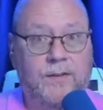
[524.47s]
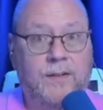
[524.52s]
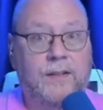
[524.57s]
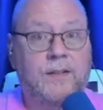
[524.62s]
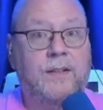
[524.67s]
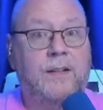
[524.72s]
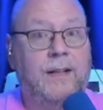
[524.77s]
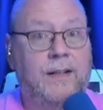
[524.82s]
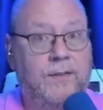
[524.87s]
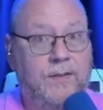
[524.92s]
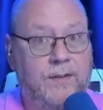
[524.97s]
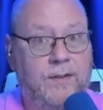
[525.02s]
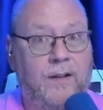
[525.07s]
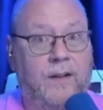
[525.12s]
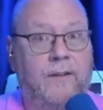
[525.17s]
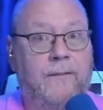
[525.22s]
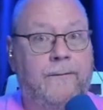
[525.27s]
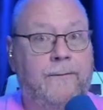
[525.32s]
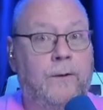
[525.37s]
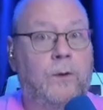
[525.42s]
This gets
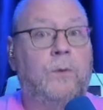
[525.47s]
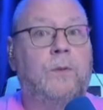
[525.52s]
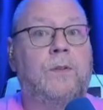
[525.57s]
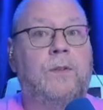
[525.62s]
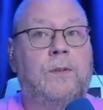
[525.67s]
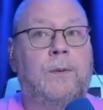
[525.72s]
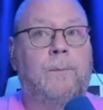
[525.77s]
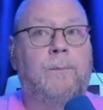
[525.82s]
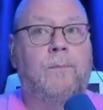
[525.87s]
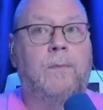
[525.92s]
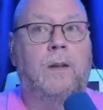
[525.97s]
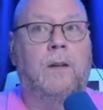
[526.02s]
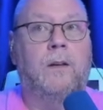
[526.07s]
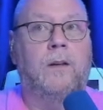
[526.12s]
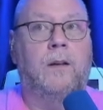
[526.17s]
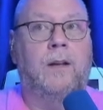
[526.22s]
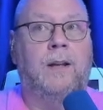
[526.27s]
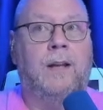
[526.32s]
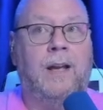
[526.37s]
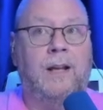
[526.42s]
folks
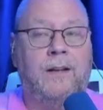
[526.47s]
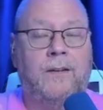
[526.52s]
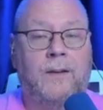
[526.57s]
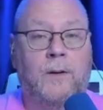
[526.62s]
kind